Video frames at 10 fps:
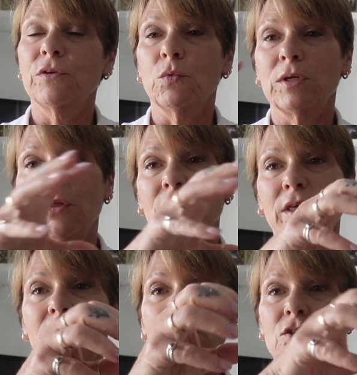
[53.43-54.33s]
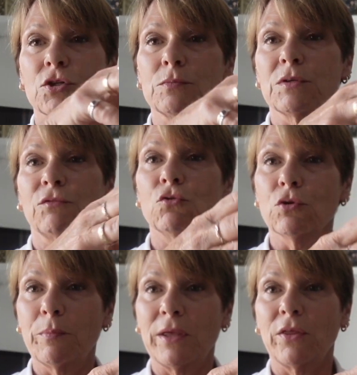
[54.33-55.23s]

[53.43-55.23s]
you want to think in terms of grouping